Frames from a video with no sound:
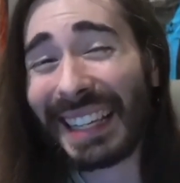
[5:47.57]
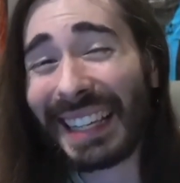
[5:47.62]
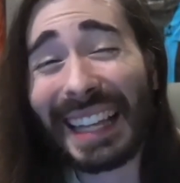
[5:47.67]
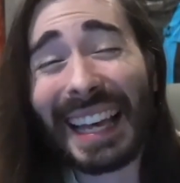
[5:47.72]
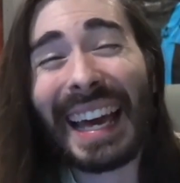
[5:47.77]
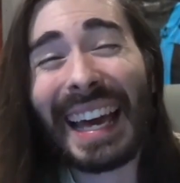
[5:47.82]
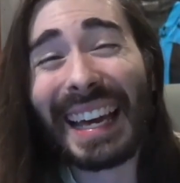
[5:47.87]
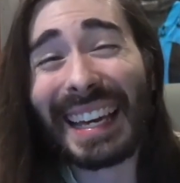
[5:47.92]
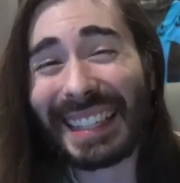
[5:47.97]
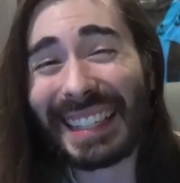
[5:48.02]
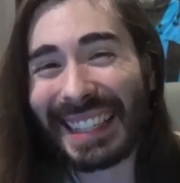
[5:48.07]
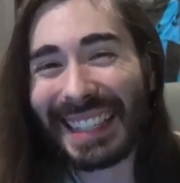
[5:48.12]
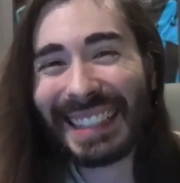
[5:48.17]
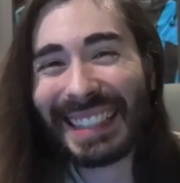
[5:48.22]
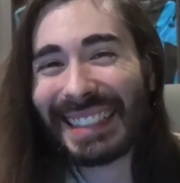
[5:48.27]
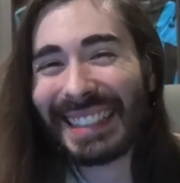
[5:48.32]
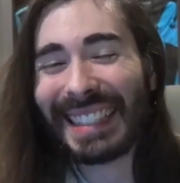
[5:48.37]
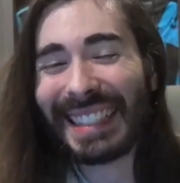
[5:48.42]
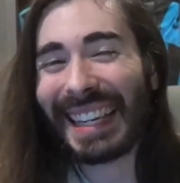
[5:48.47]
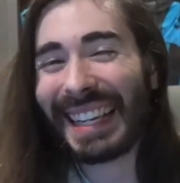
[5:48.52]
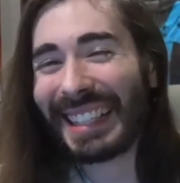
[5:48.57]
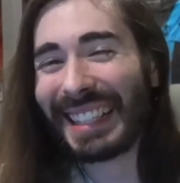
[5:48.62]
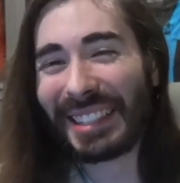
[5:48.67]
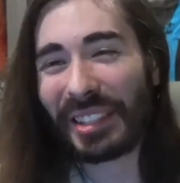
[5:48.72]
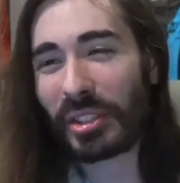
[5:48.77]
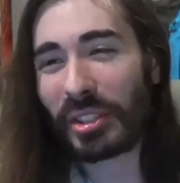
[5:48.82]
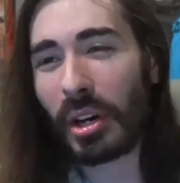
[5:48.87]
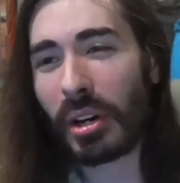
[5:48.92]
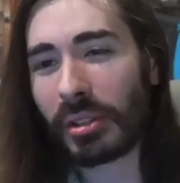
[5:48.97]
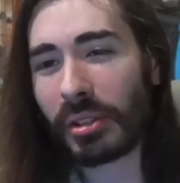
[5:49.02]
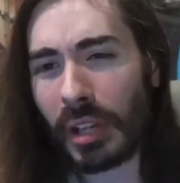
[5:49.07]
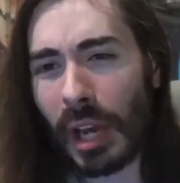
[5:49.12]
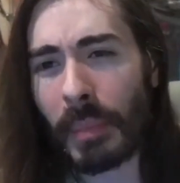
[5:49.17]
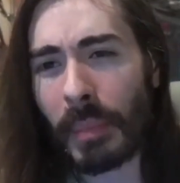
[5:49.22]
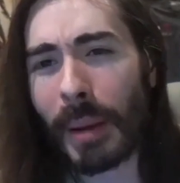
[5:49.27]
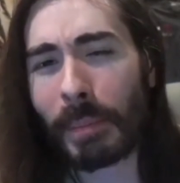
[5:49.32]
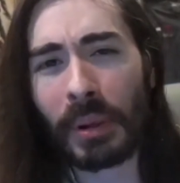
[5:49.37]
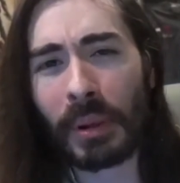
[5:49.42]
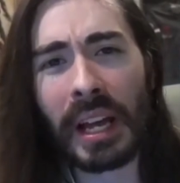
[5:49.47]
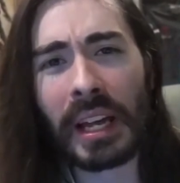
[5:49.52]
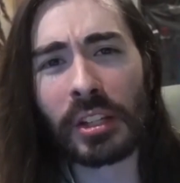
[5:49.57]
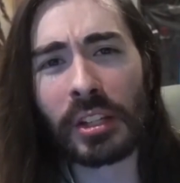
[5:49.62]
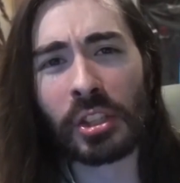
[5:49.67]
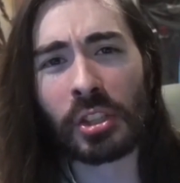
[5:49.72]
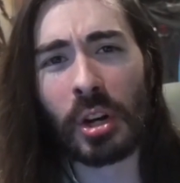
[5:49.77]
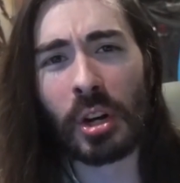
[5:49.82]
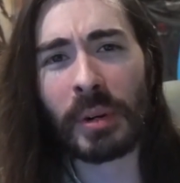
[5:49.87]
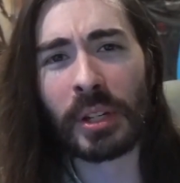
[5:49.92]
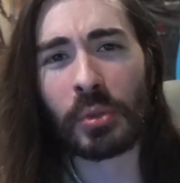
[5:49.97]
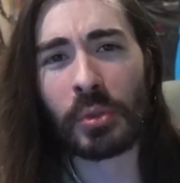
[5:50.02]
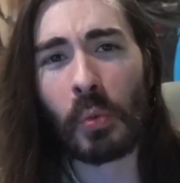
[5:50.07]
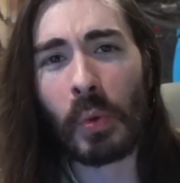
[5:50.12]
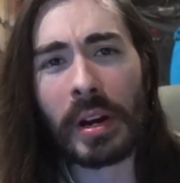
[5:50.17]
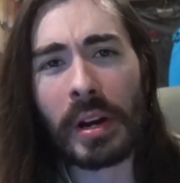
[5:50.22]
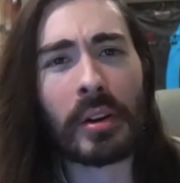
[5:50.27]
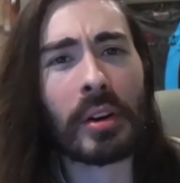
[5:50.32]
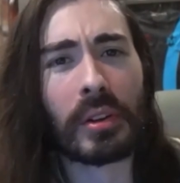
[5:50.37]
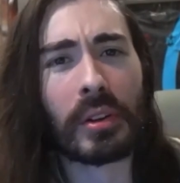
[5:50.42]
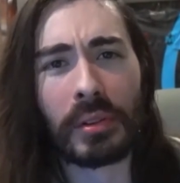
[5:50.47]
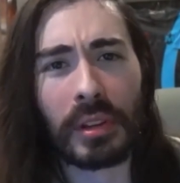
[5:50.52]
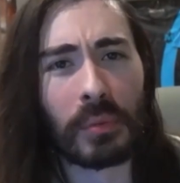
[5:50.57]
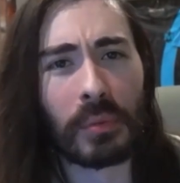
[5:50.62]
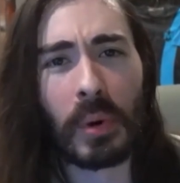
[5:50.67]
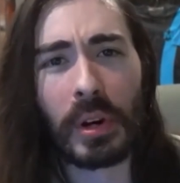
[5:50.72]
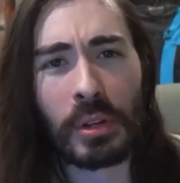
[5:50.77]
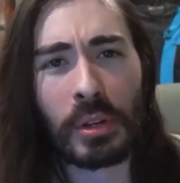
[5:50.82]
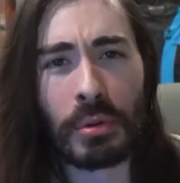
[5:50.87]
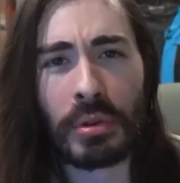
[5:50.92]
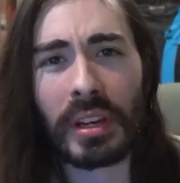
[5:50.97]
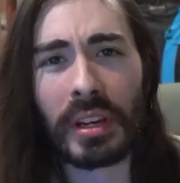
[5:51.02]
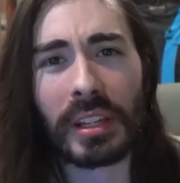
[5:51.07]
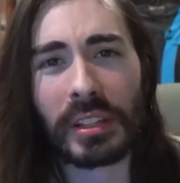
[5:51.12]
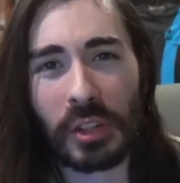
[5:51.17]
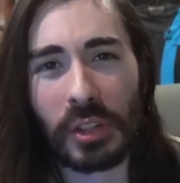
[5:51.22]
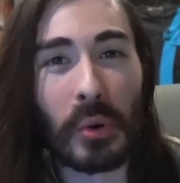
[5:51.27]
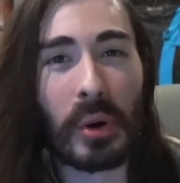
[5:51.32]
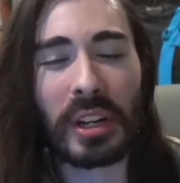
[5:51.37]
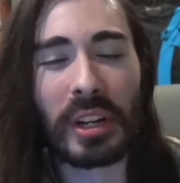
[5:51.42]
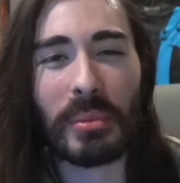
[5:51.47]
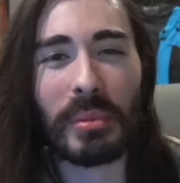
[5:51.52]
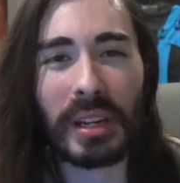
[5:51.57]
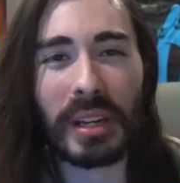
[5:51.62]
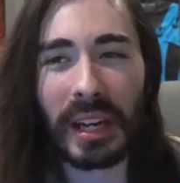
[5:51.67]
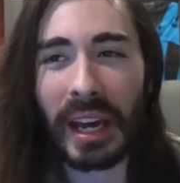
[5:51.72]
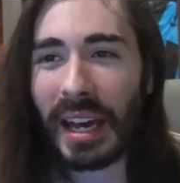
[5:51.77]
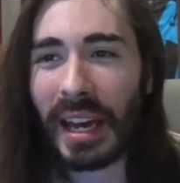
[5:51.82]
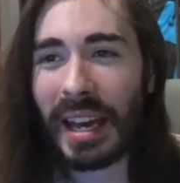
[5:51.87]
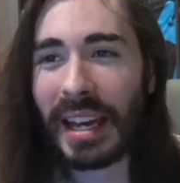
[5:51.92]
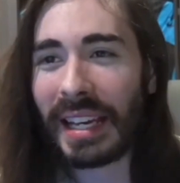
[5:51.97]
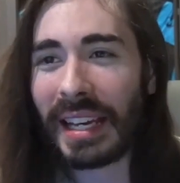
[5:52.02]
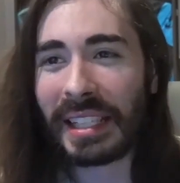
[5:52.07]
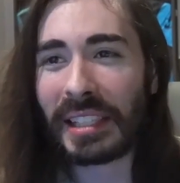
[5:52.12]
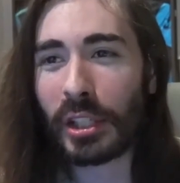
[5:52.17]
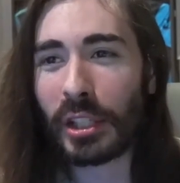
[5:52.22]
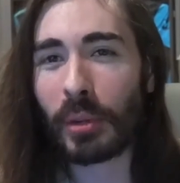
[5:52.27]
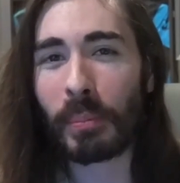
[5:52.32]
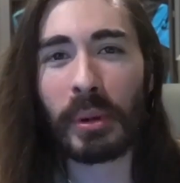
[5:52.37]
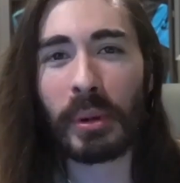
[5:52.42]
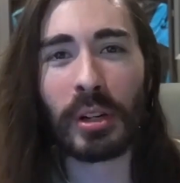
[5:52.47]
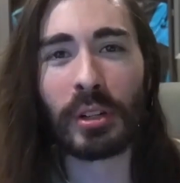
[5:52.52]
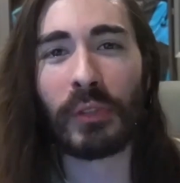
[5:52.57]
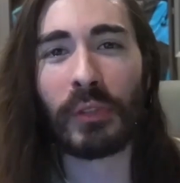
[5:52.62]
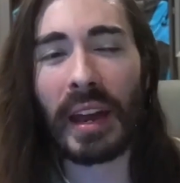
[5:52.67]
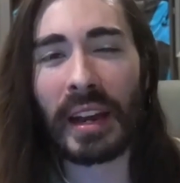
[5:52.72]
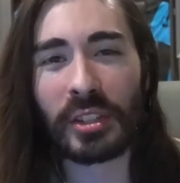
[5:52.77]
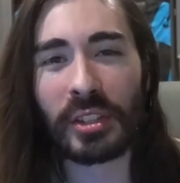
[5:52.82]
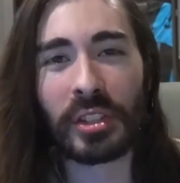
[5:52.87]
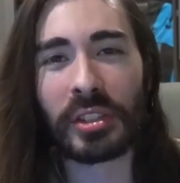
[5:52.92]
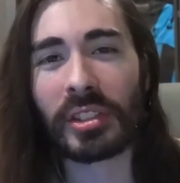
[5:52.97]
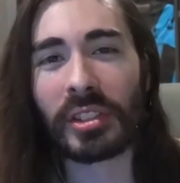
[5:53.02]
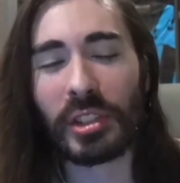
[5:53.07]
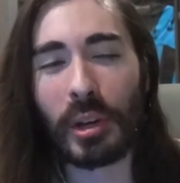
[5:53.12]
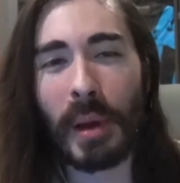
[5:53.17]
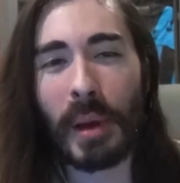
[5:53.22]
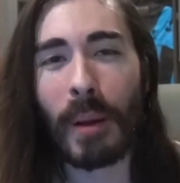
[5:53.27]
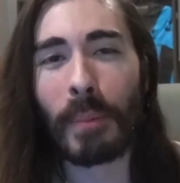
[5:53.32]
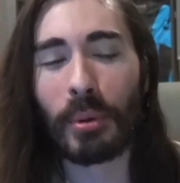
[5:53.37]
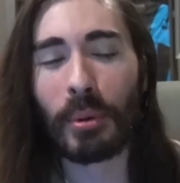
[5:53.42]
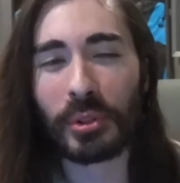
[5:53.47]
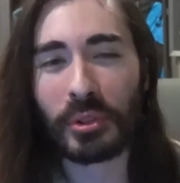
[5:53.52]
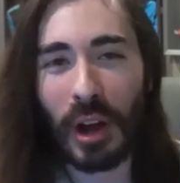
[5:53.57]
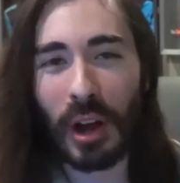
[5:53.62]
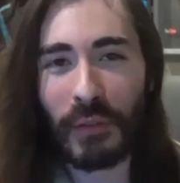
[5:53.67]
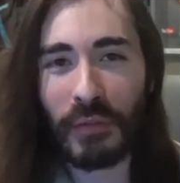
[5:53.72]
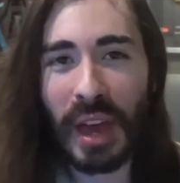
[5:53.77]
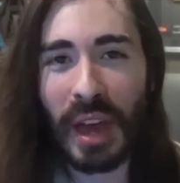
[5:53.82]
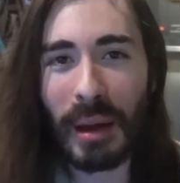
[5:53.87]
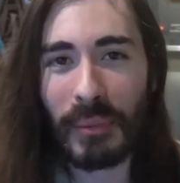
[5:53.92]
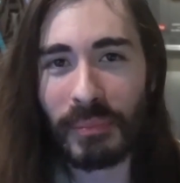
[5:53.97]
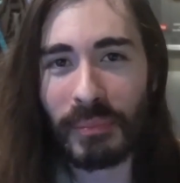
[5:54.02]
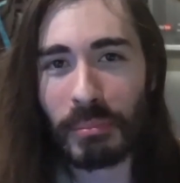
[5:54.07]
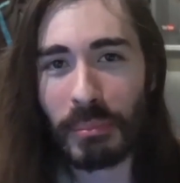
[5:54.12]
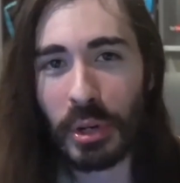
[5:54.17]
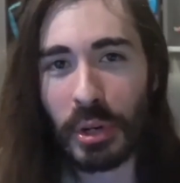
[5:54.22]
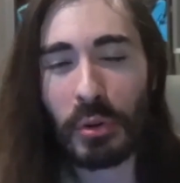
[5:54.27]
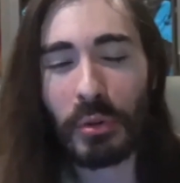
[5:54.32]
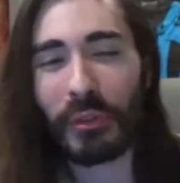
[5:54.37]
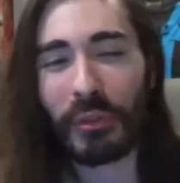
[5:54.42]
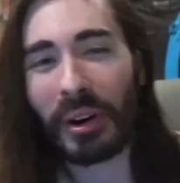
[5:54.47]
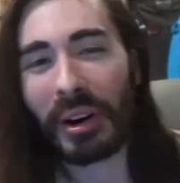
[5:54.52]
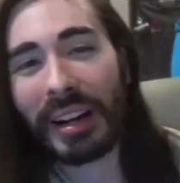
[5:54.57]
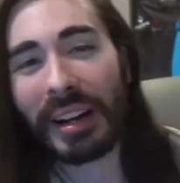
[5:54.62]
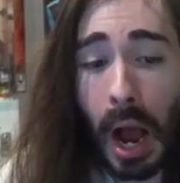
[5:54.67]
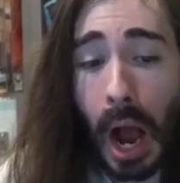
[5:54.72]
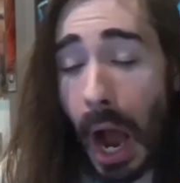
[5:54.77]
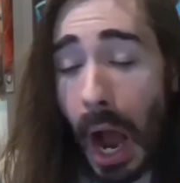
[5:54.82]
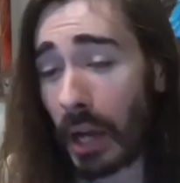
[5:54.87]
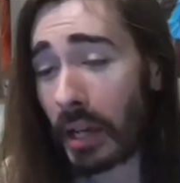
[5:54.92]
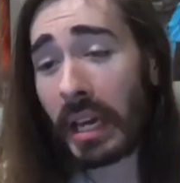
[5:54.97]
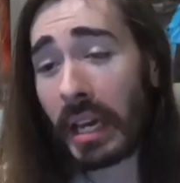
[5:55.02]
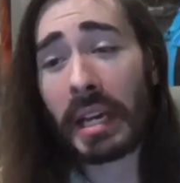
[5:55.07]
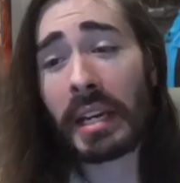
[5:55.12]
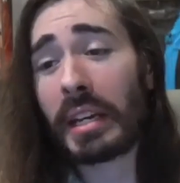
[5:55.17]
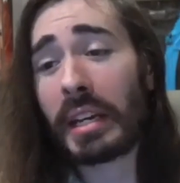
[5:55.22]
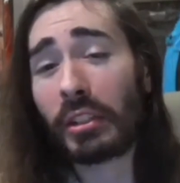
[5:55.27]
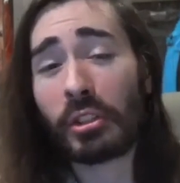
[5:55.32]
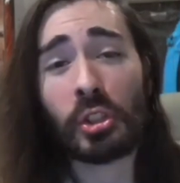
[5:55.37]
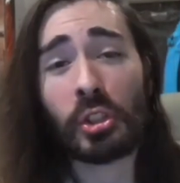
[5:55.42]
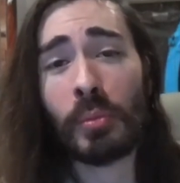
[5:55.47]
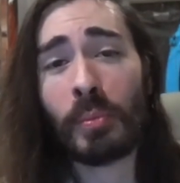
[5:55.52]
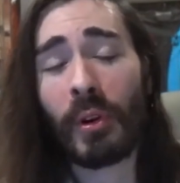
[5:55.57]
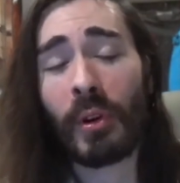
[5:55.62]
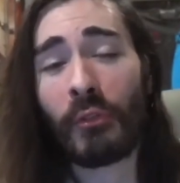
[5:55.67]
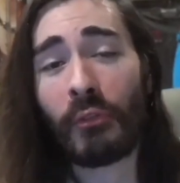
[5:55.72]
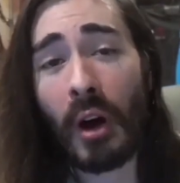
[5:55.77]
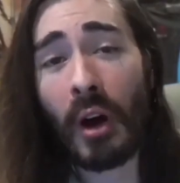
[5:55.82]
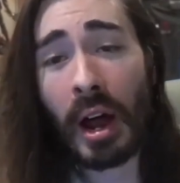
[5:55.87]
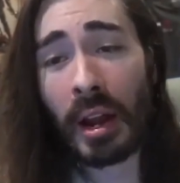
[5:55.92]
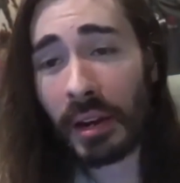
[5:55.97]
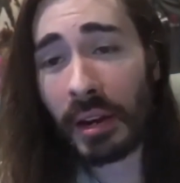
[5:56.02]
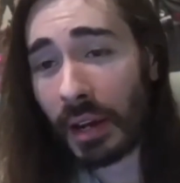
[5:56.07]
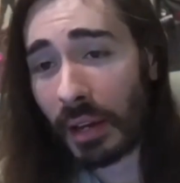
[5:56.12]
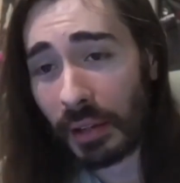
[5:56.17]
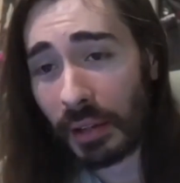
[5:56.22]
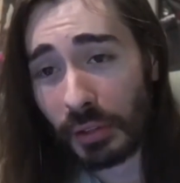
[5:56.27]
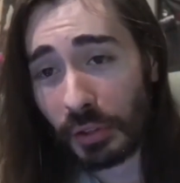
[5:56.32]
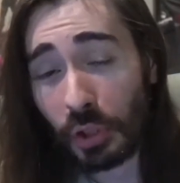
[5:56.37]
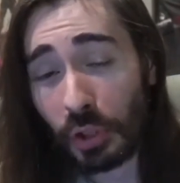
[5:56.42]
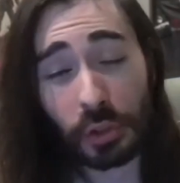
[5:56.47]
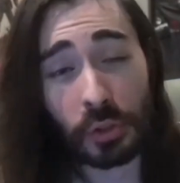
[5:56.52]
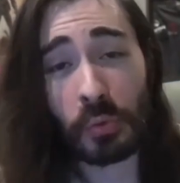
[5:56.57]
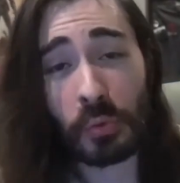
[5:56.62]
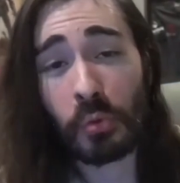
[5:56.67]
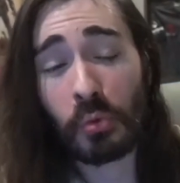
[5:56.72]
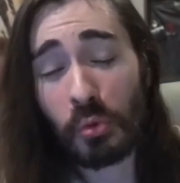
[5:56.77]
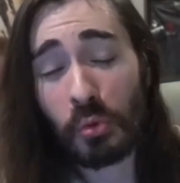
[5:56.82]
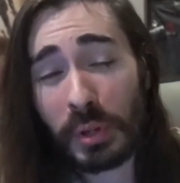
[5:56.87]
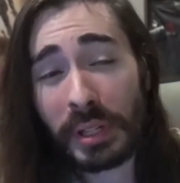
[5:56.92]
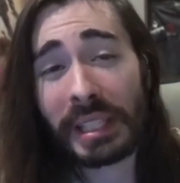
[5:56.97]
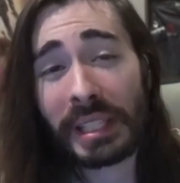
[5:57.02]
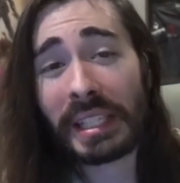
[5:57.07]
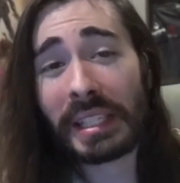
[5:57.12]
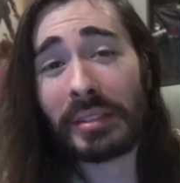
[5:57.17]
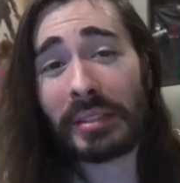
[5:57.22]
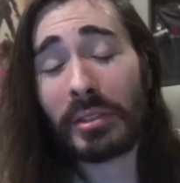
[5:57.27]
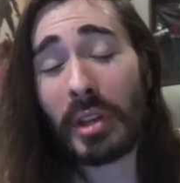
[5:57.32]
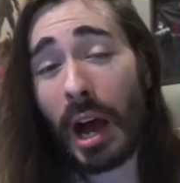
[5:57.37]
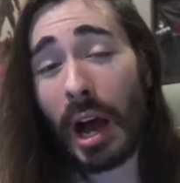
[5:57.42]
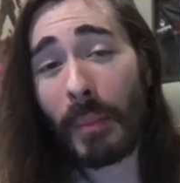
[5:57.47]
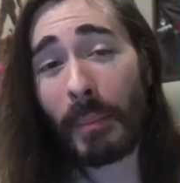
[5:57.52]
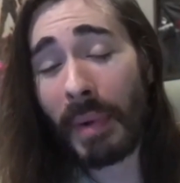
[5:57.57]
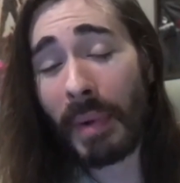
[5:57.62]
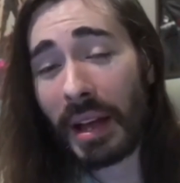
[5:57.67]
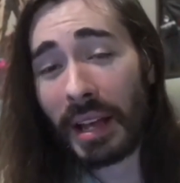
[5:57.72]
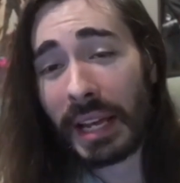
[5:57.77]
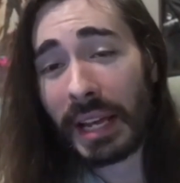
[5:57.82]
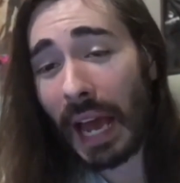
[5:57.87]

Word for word: like, and he just goes, "Yeah, my plan is so much weirder than what you think it's going to be." He disappears, vanishes, and somehow pulls off that maneuver. Again, it's super fun, just really dumb.